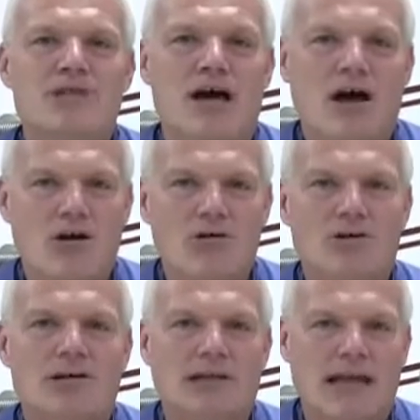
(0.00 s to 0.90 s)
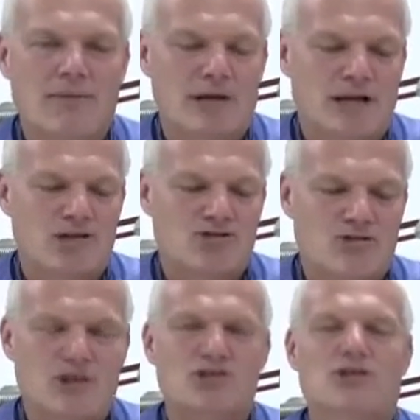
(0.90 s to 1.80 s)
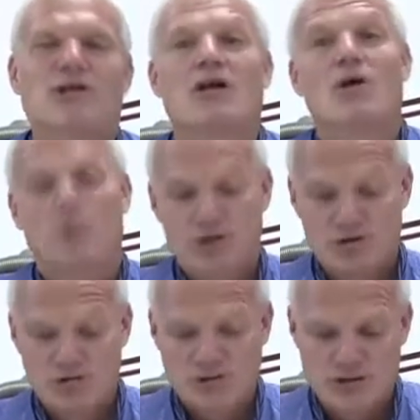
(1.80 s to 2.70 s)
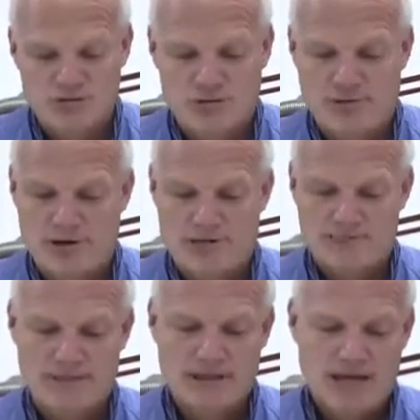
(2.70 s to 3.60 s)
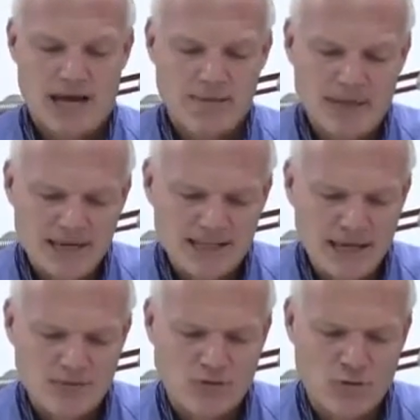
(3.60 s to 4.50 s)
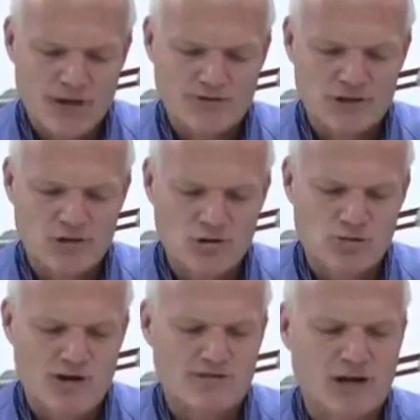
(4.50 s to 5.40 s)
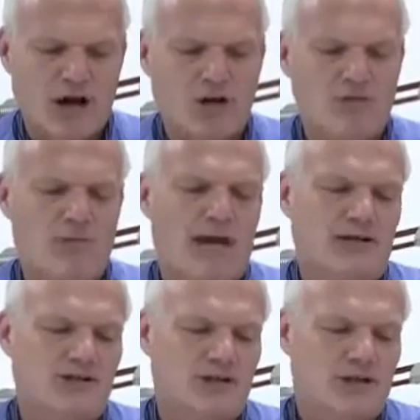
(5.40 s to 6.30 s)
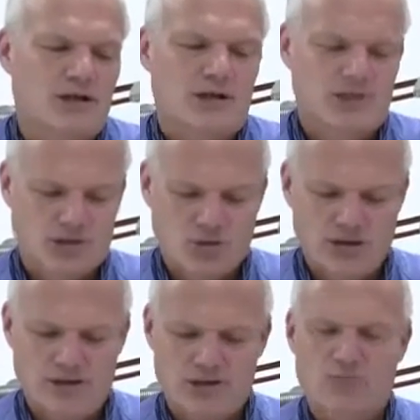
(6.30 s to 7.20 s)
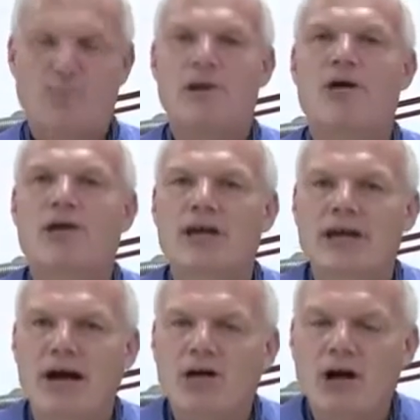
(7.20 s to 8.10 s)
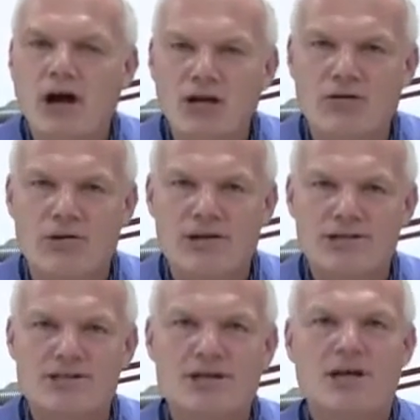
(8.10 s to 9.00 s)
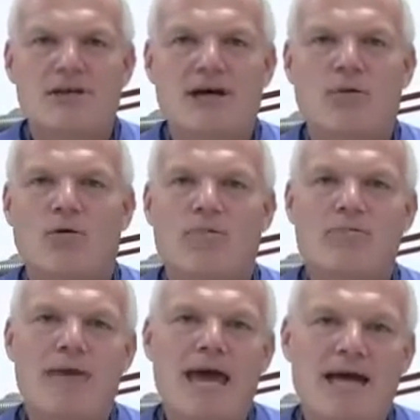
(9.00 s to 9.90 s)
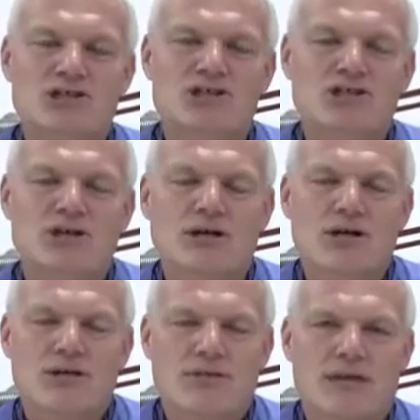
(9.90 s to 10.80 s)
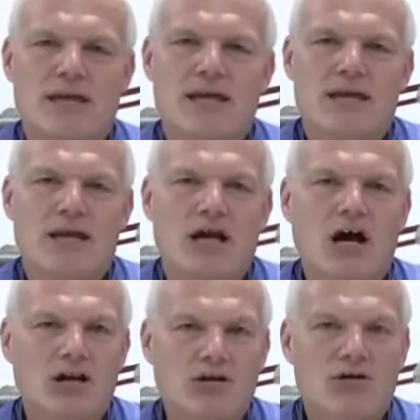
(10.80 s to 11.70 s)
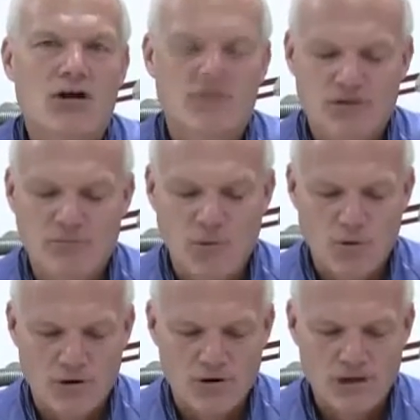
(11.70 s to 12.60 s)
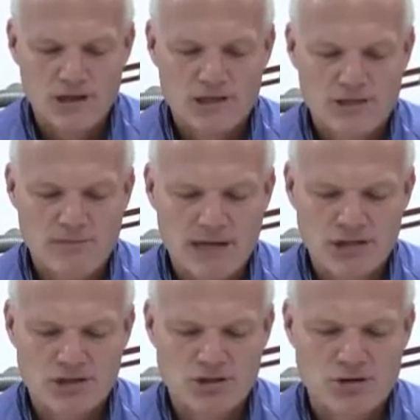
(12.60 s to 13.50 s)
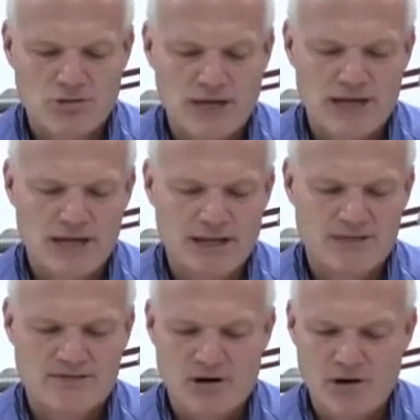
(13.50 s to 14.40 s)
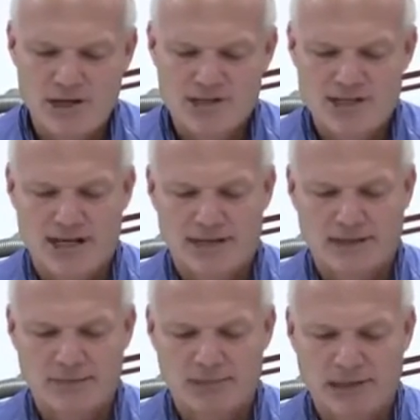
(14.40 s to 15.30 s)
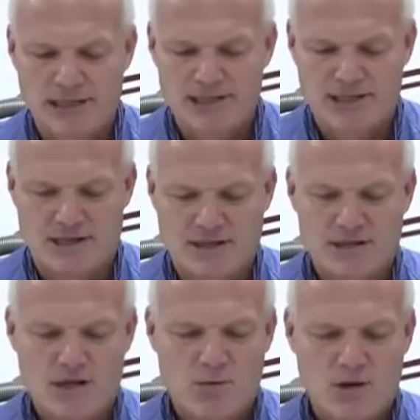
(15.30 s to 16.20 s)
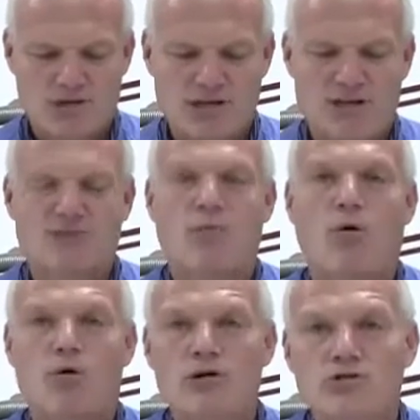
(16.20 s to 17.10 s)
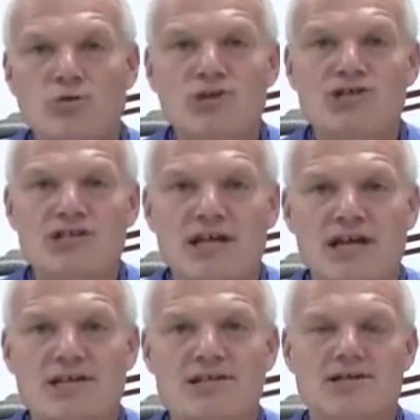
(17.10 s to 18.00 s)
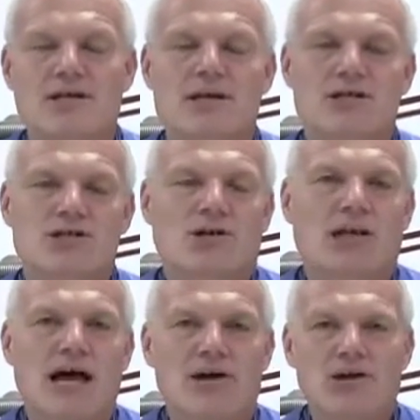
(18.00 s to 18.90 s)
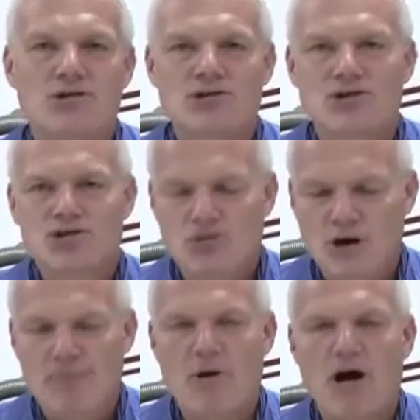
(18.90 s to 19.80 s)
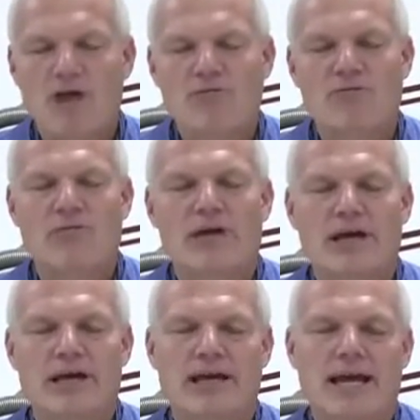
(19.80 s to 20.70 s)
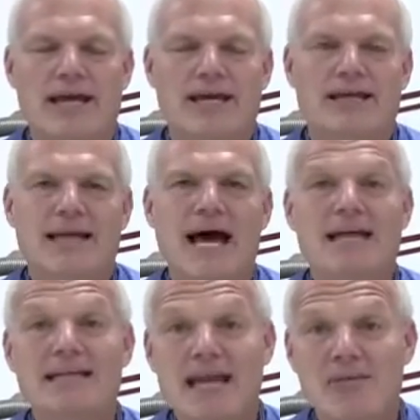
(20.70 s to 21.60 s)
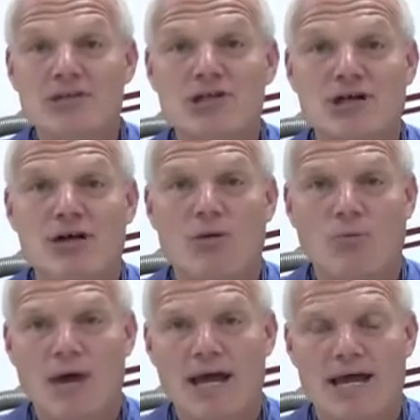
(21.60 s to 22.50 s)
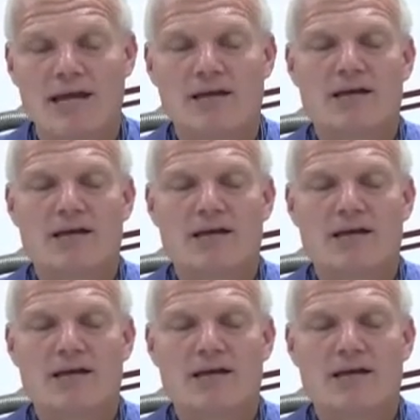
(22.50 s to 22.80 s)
the hardened laminate construction when you're doing this repair. And many times what we have to do is we have to color match. So in this repair kit are colorants that will match the color of the board to make sure that it's very aesthetically pleasing. We also have some orange wood sticks to allow you to scrape off in a non-damaging way